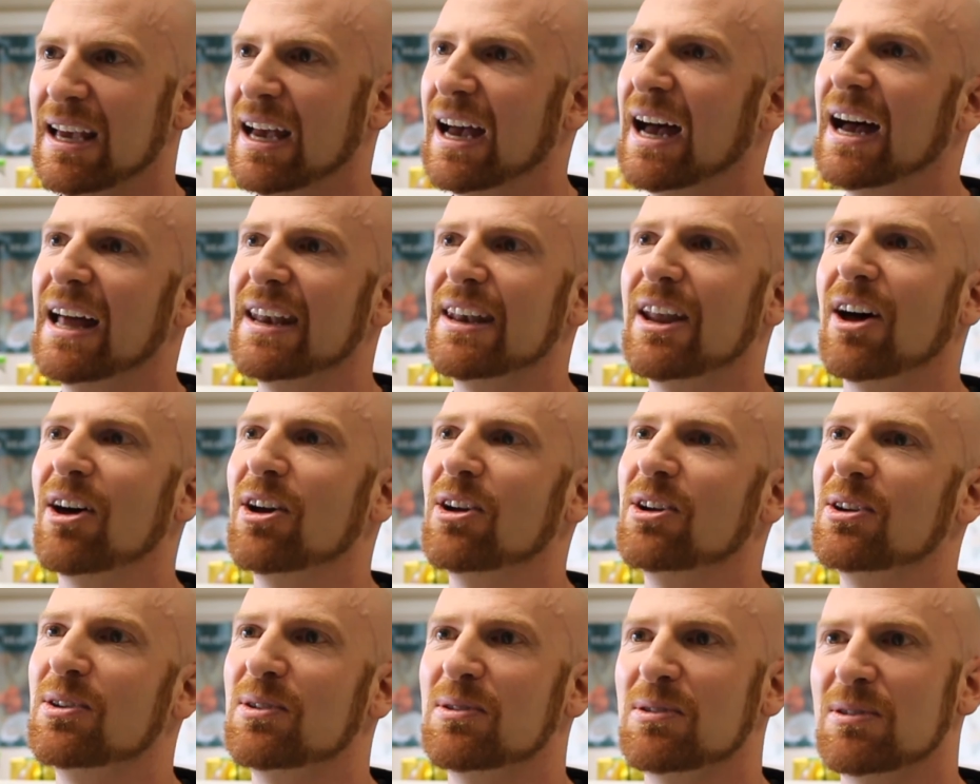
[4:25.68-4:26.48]
are
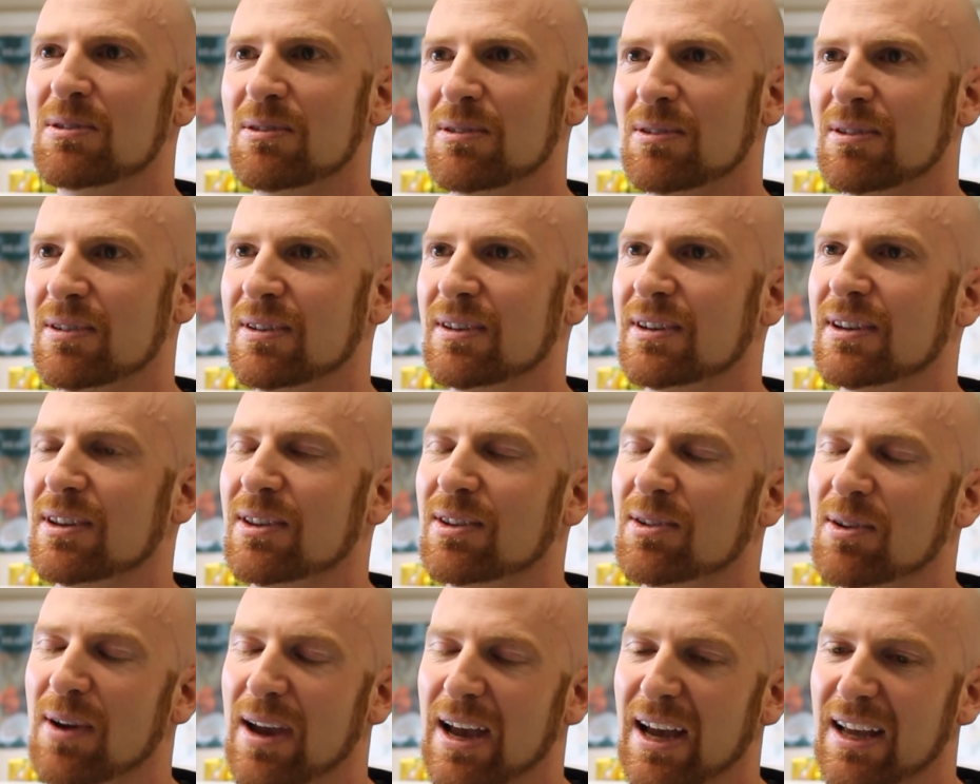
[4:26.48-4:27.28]
known
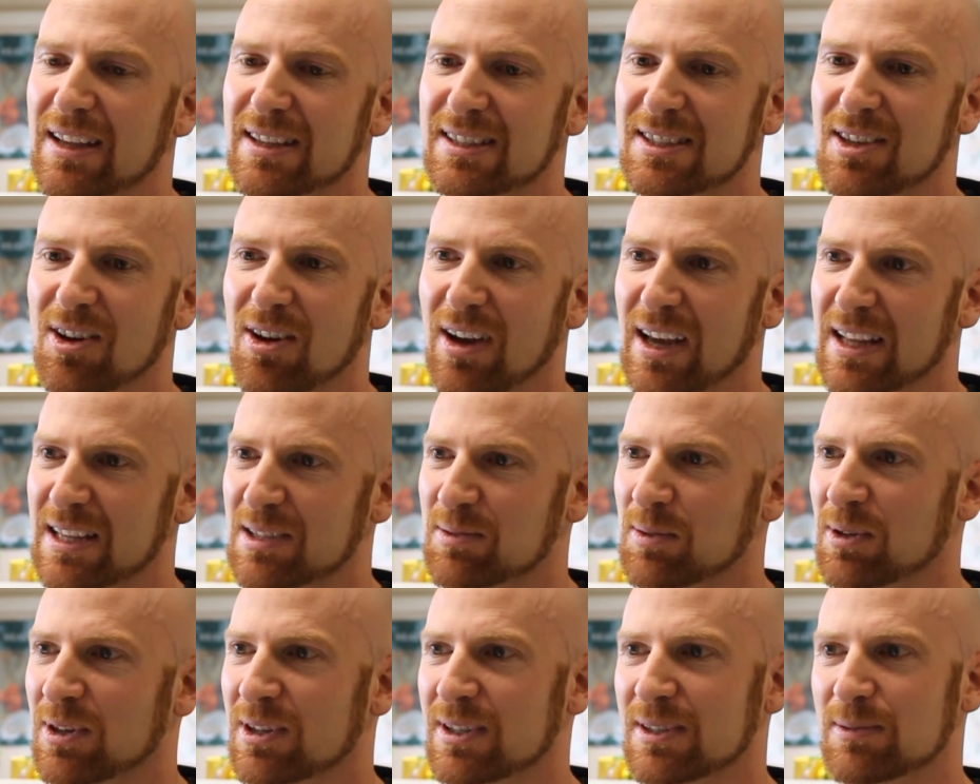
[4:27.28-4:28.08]
throughout
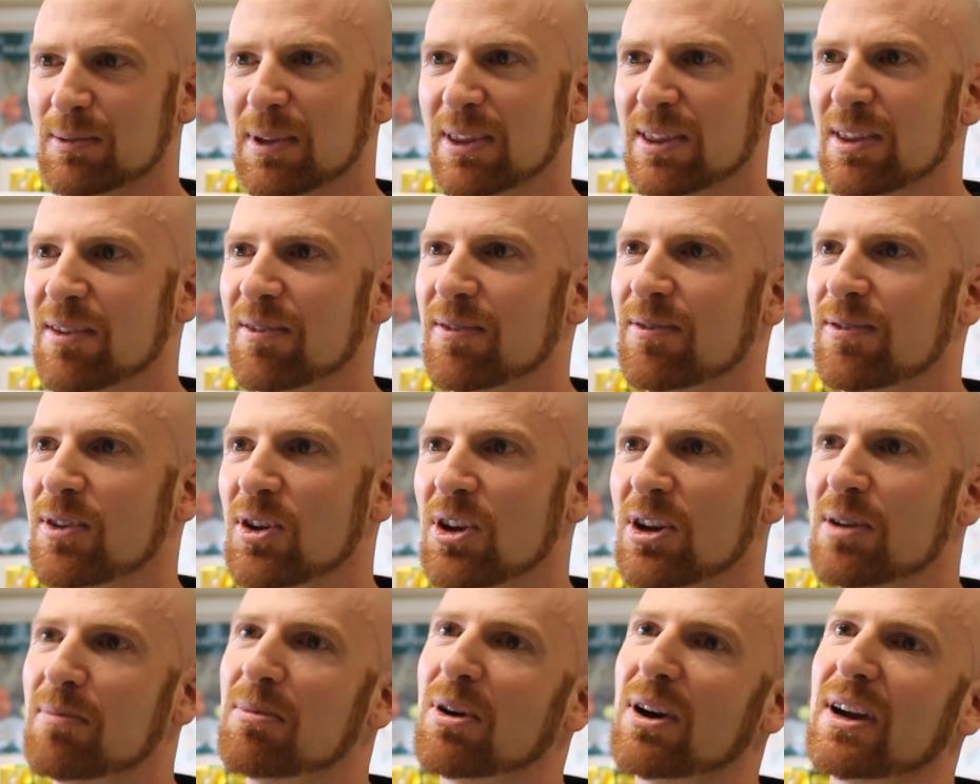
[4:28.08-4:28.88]
science, whereas with the
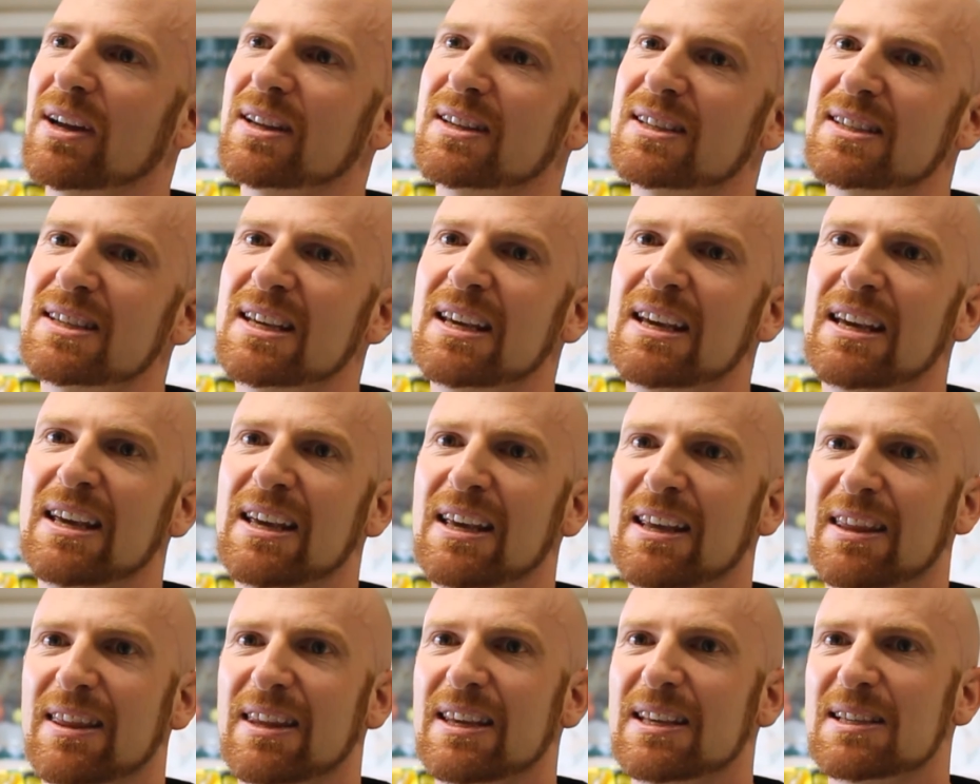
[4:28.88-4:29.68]
vertebrates,
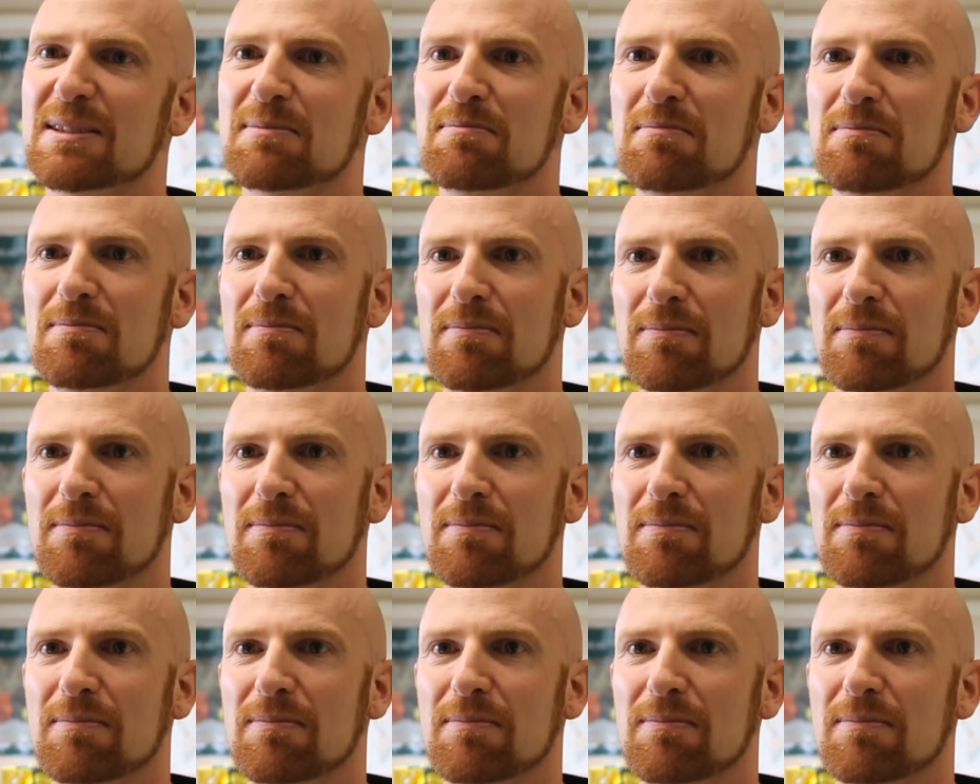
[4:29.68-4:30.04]
there's